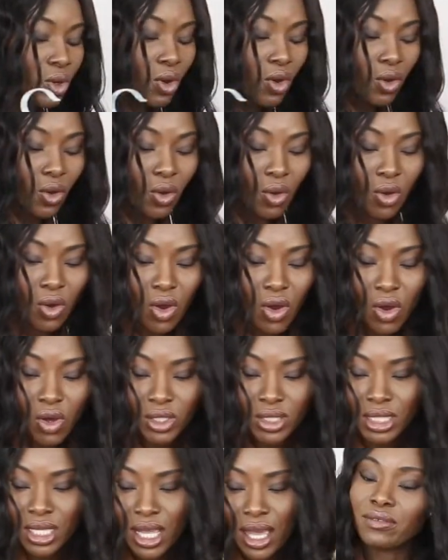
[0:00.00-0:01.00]
on
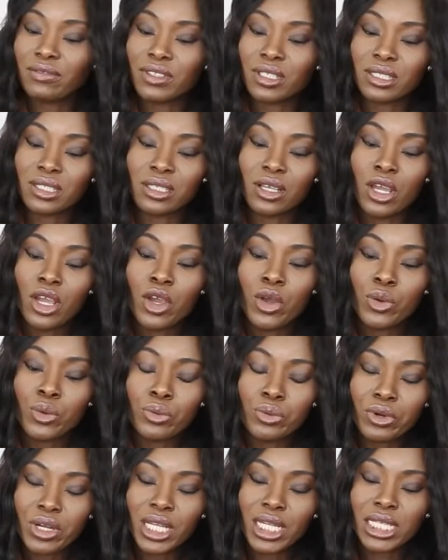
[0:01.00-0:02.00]
coat, I have this
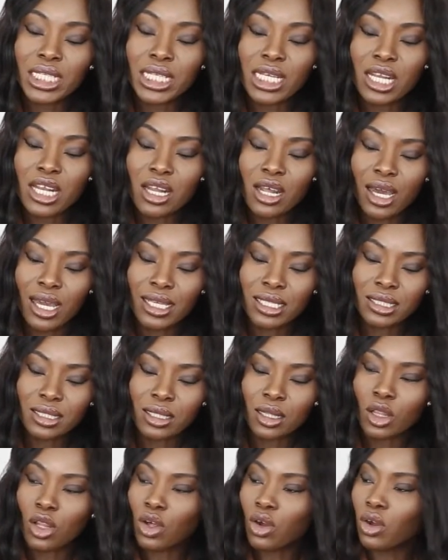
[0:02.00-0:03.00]
really nice
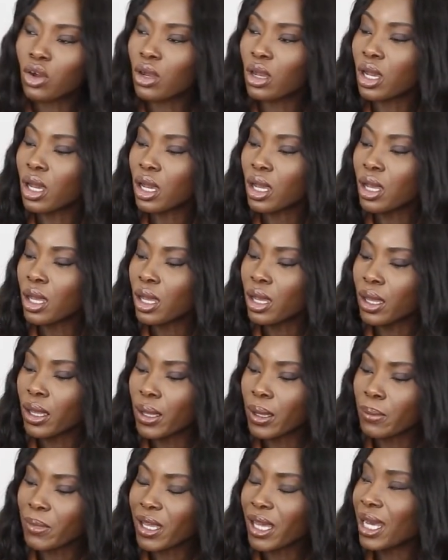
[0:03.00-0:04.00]
long
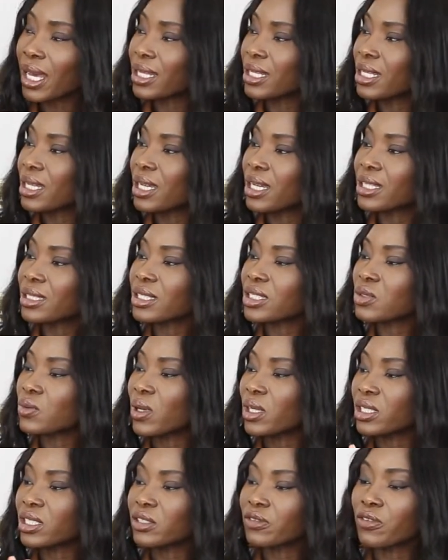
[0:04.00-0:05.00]
cardigan. This
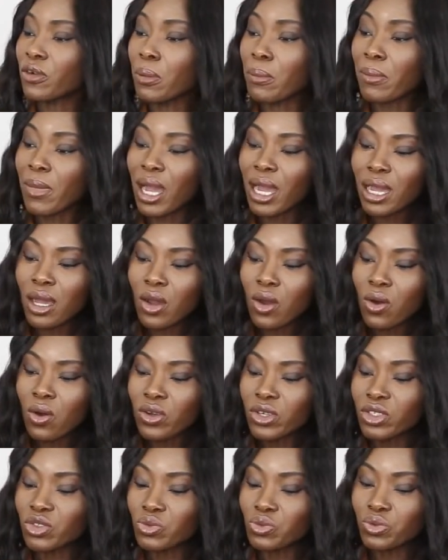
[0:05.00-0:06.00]
one is from
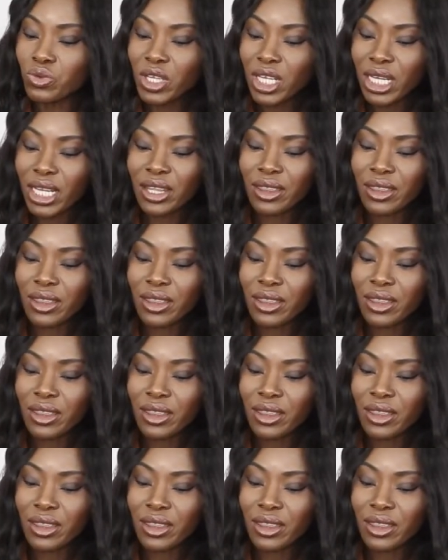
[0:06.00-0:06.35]
Mango. It's really